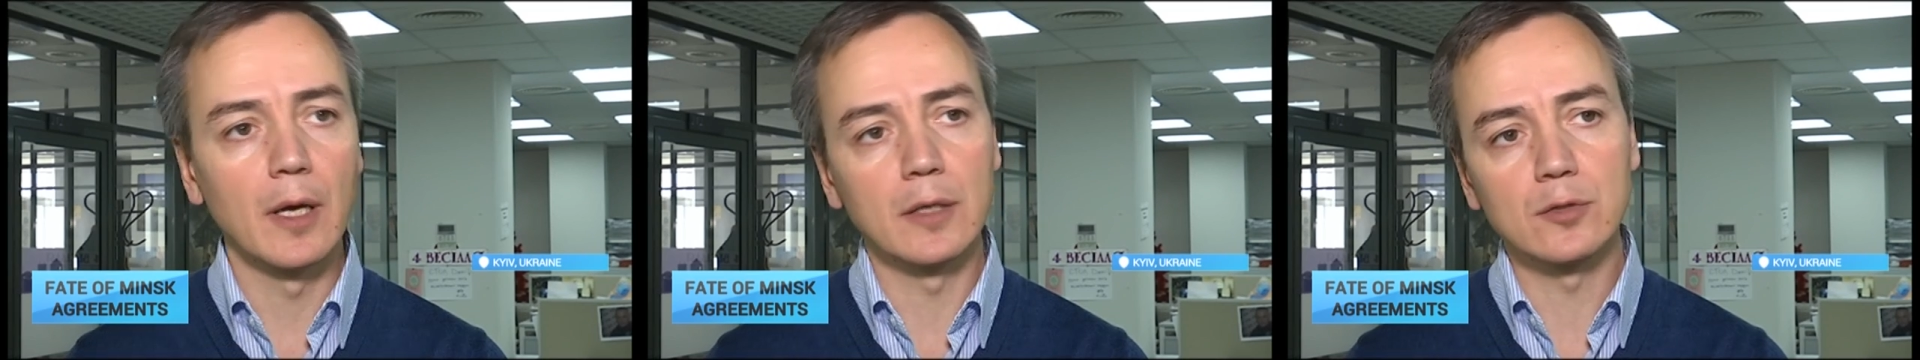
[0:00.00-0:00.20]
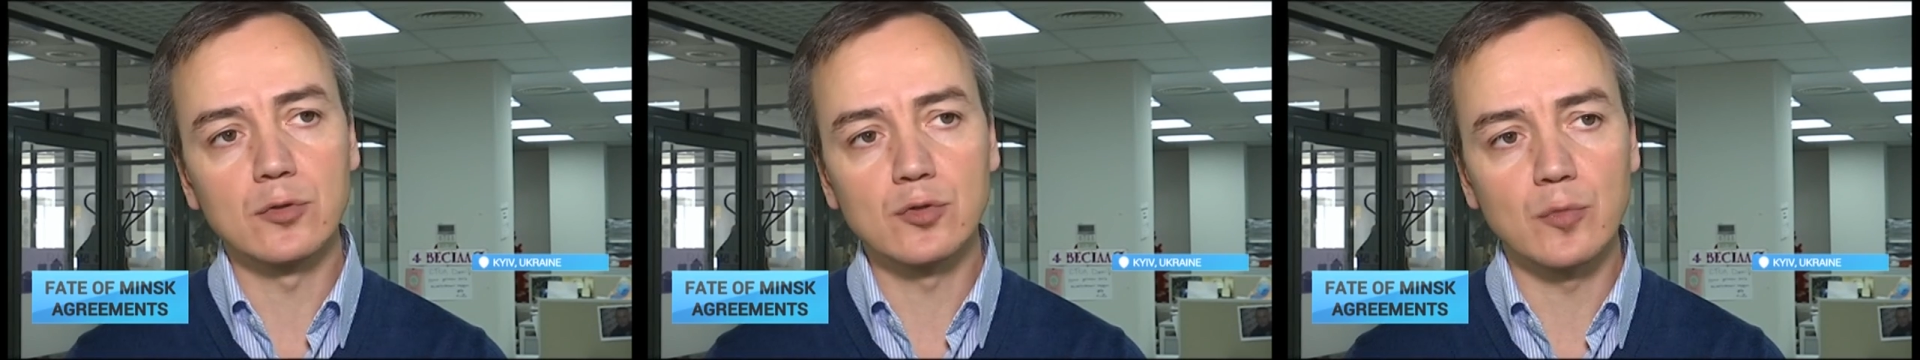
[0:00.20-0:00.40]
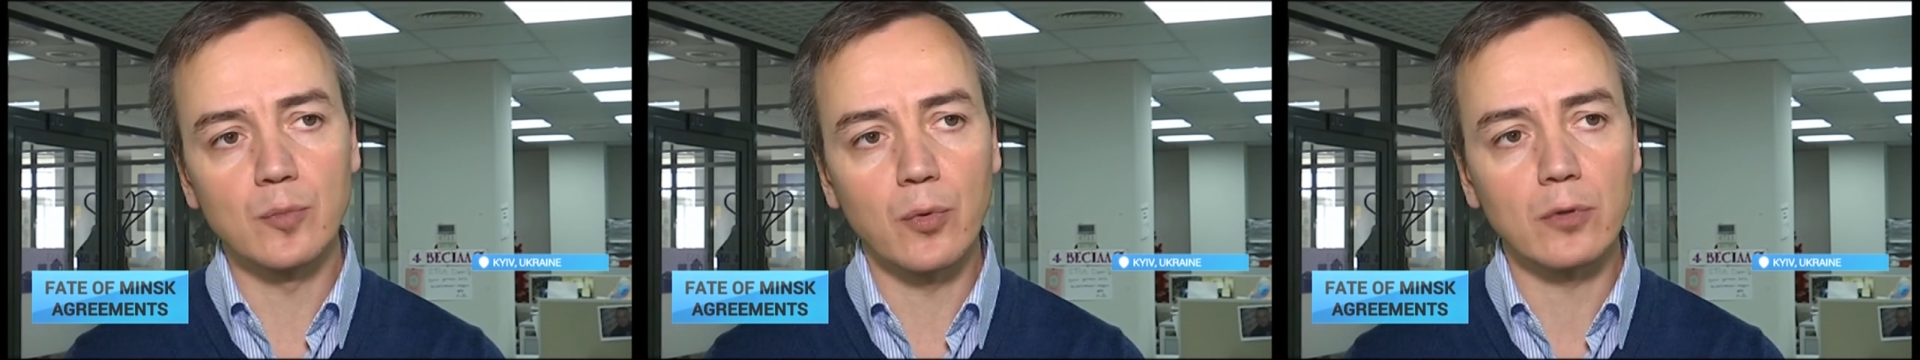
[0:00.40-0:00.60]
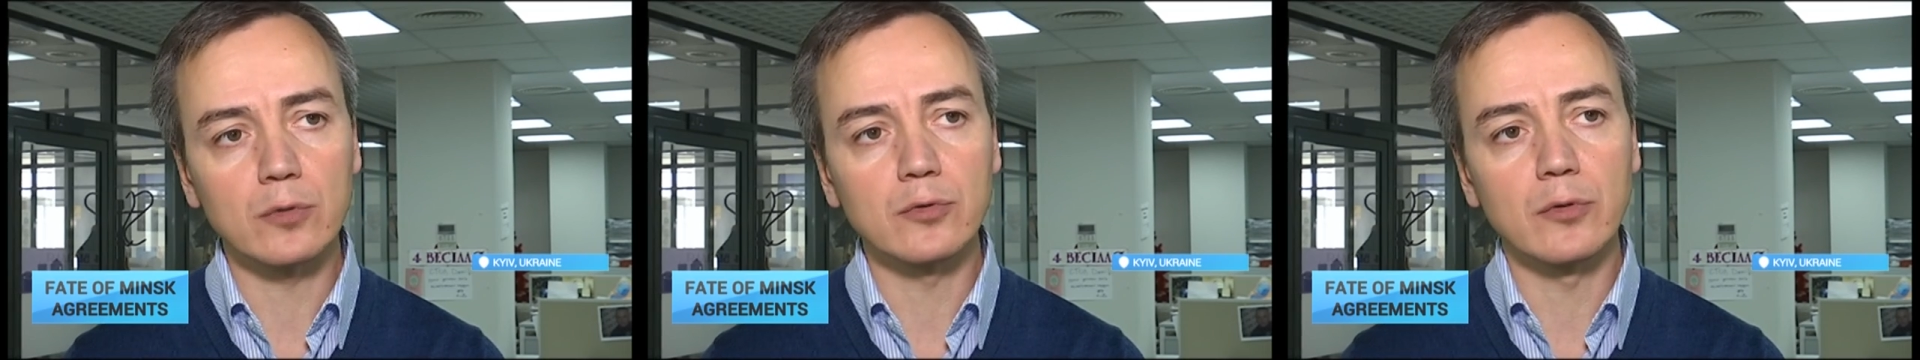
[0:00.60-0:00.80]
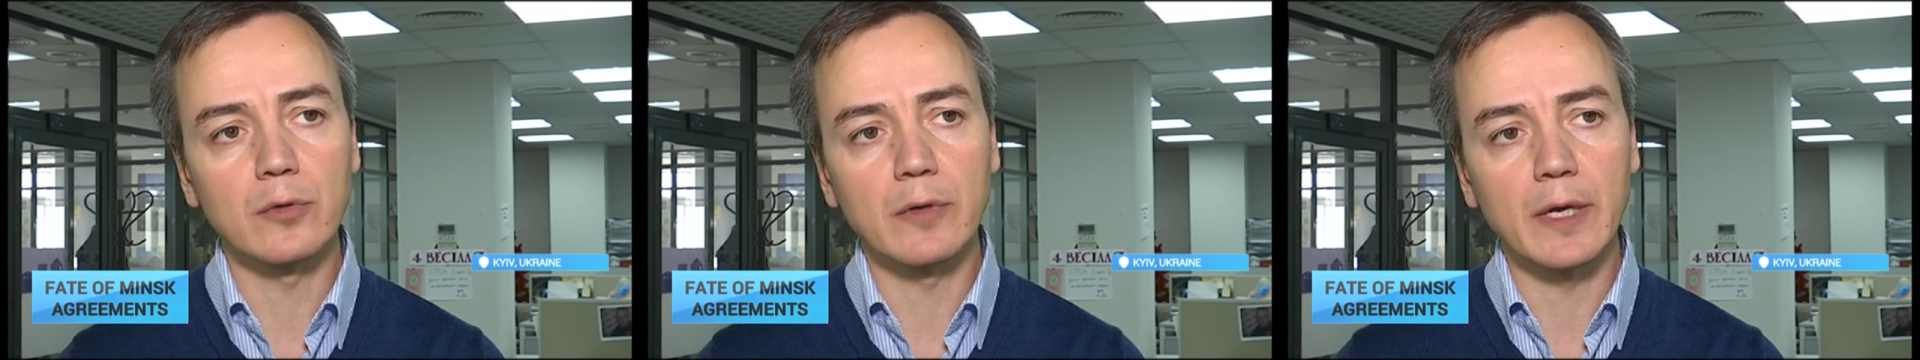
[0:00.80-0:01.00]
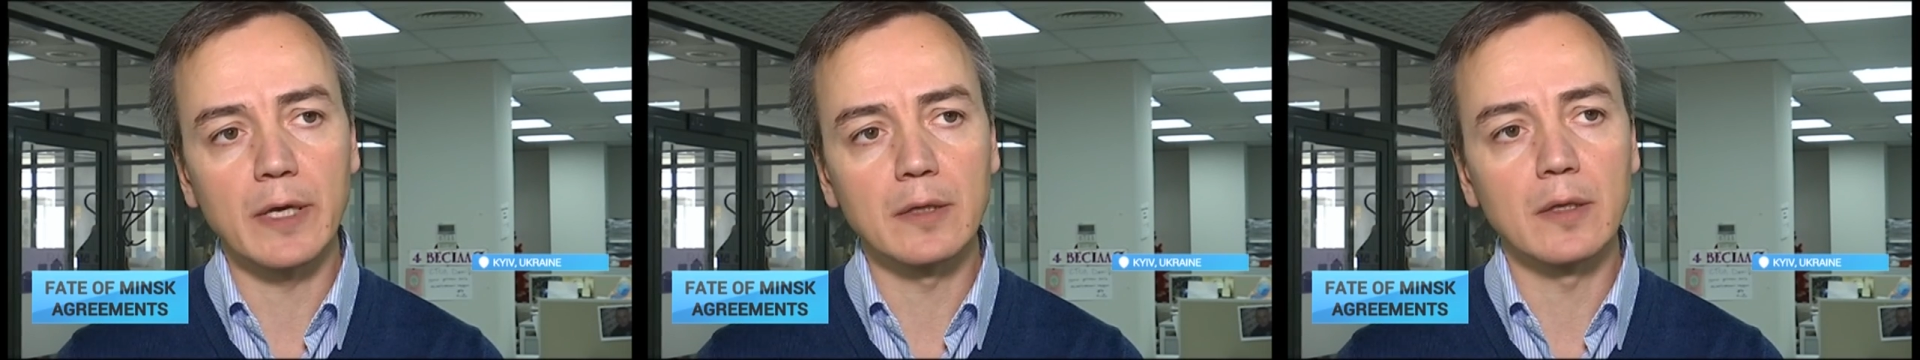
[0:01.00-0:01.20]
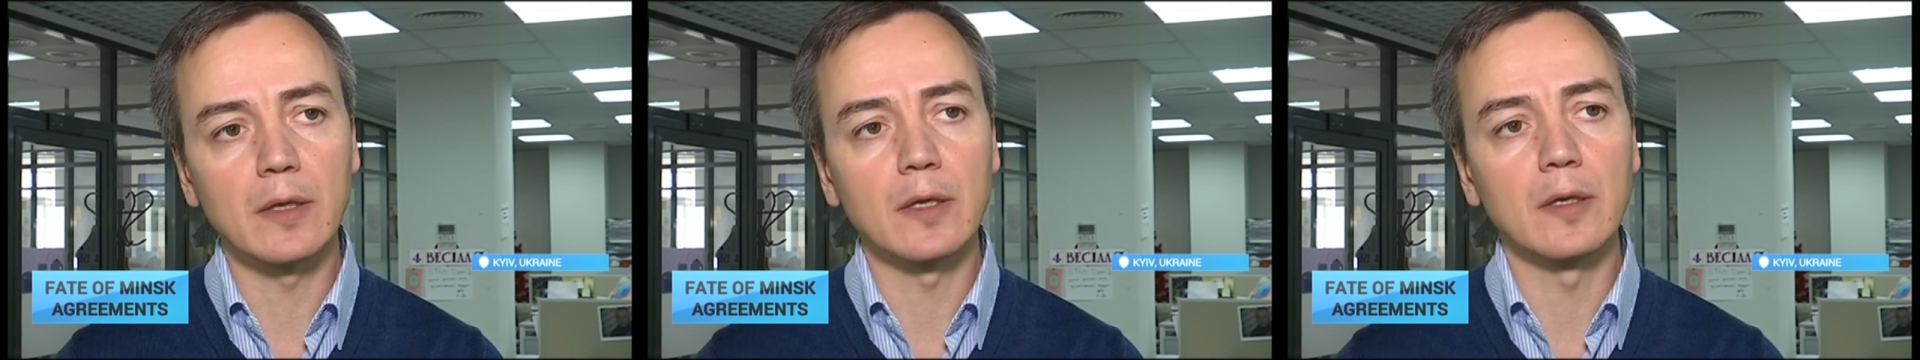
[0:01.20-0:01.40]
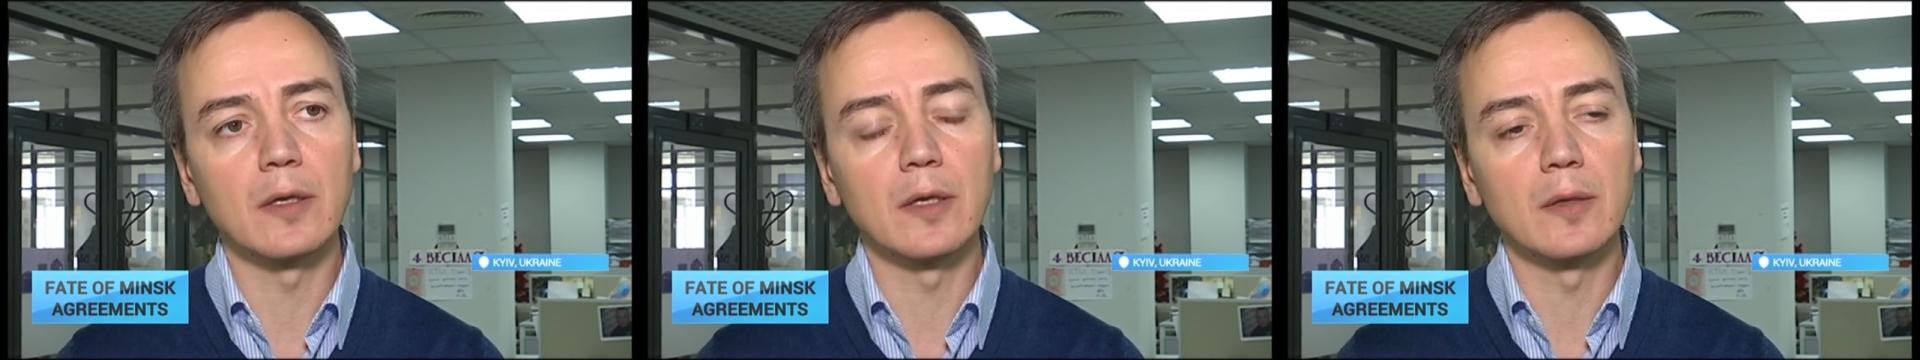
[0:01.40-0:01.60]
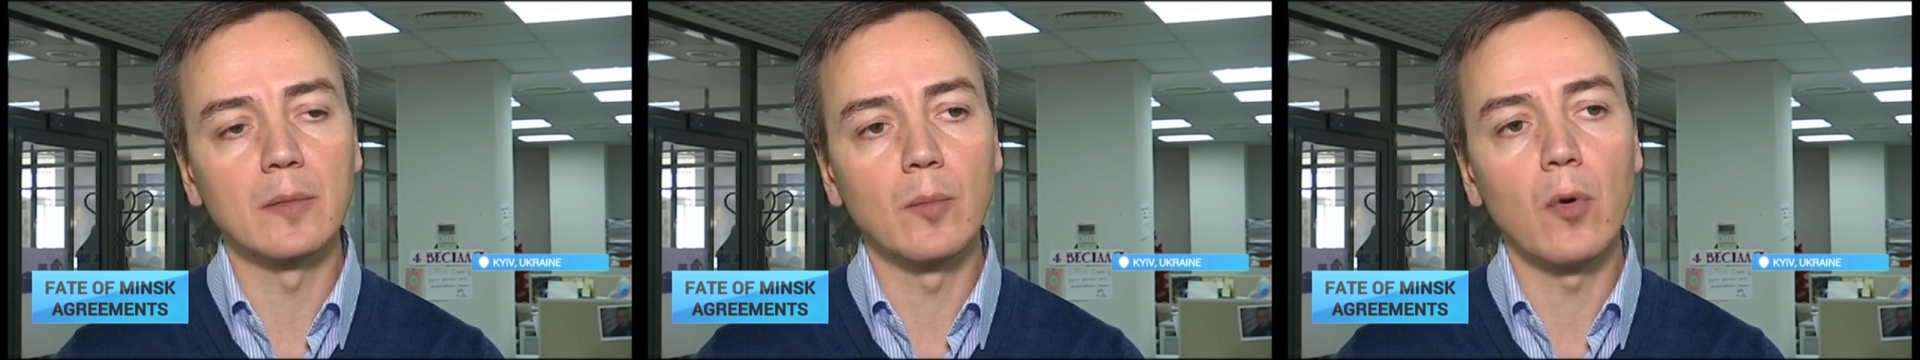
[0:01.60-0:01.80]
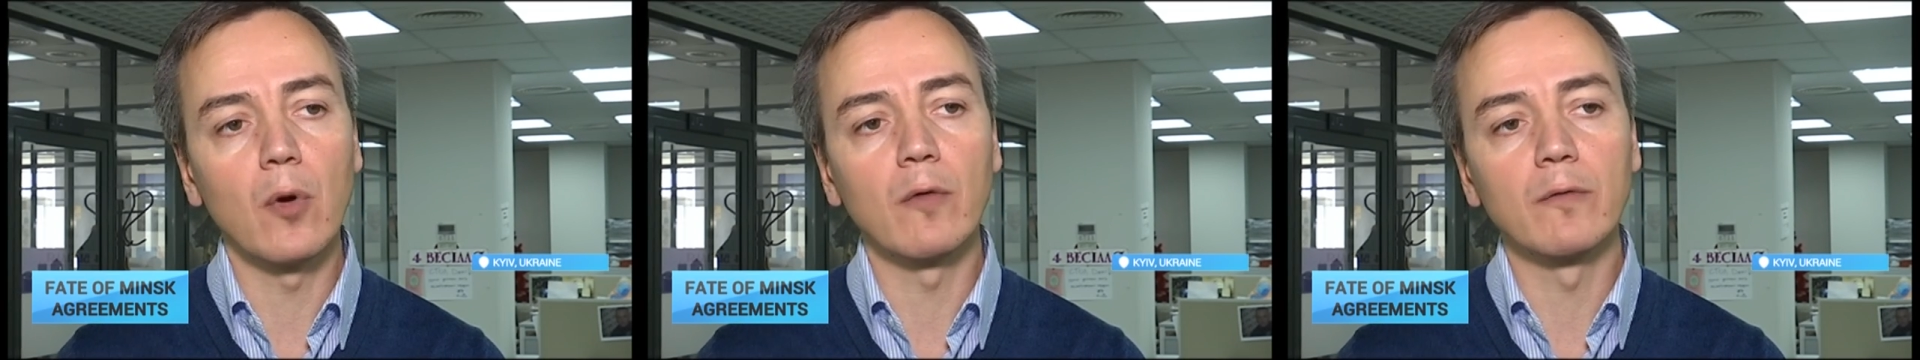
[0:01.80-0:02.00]
and to support Ukraine in
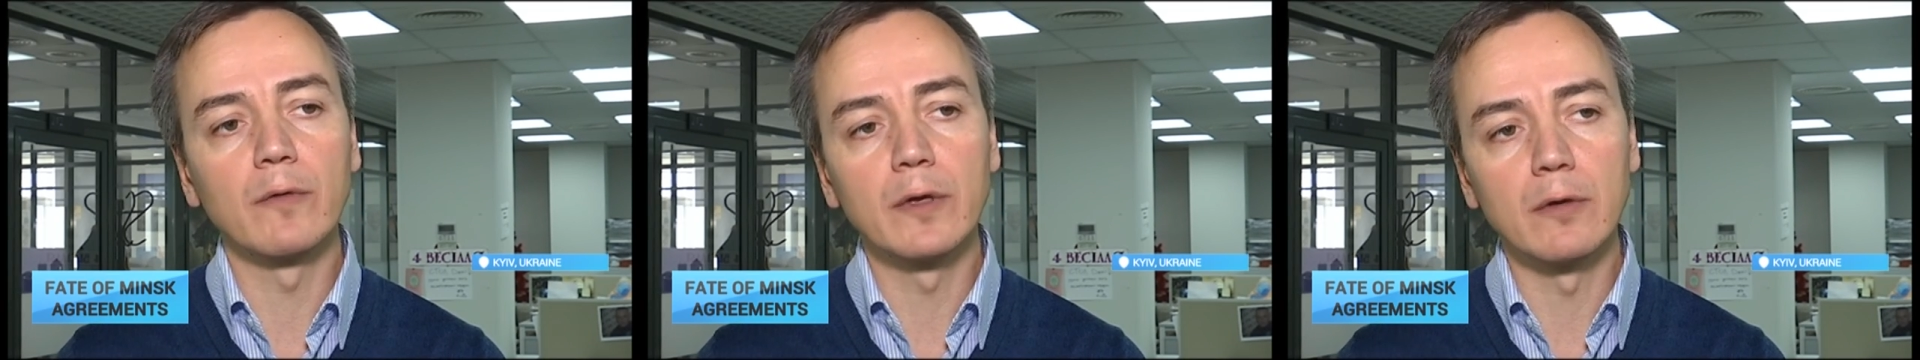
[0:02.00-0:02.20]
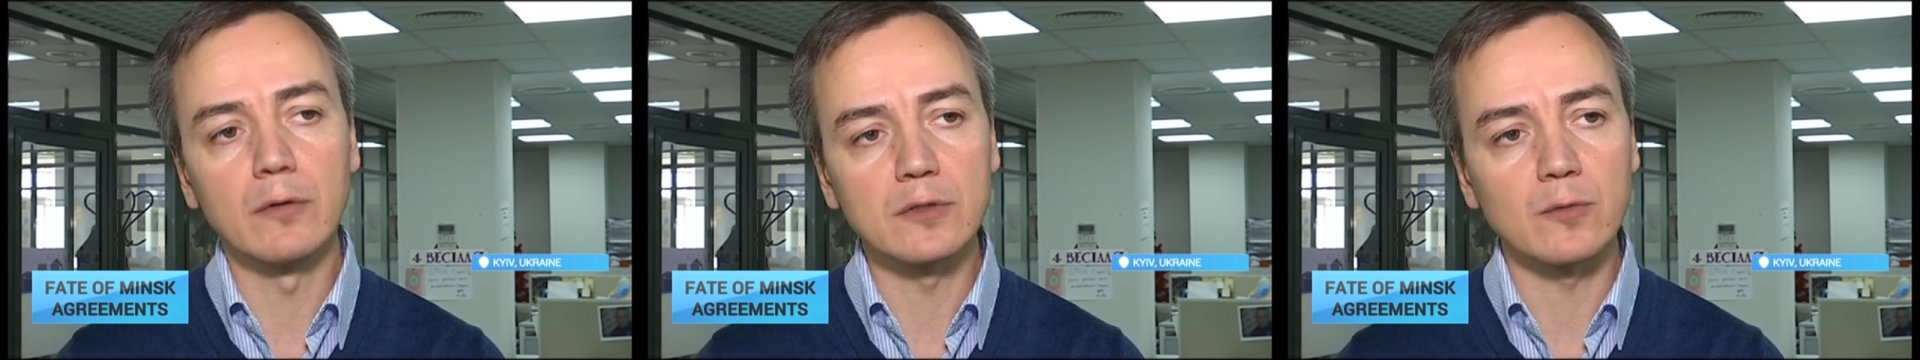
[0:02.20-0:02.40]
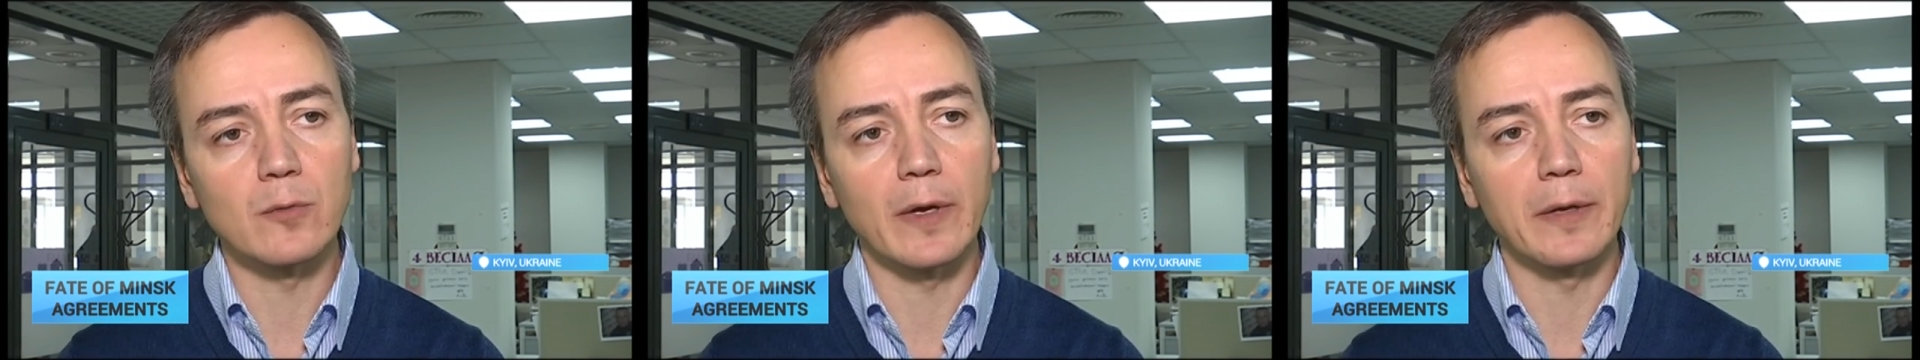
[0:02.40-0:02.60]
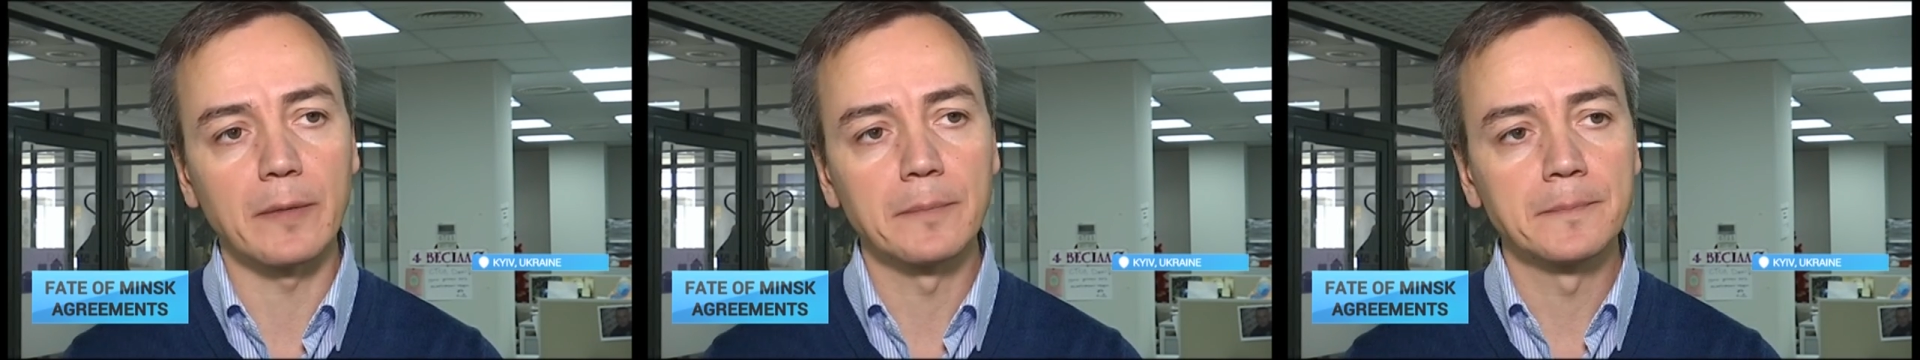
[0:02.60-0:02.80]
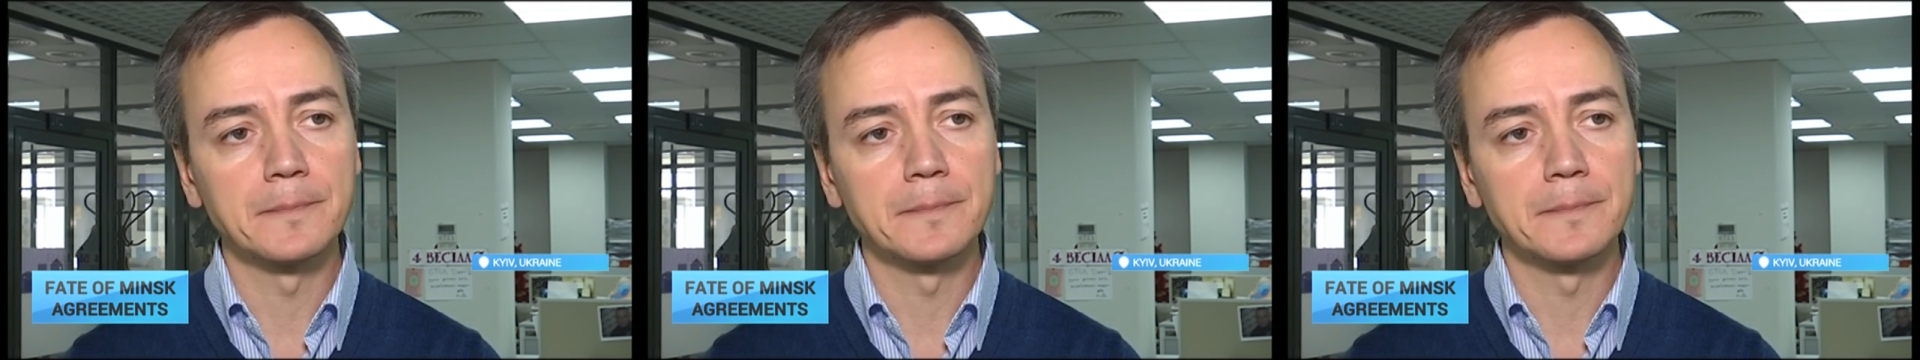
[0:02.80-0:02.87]
a more vigorous way.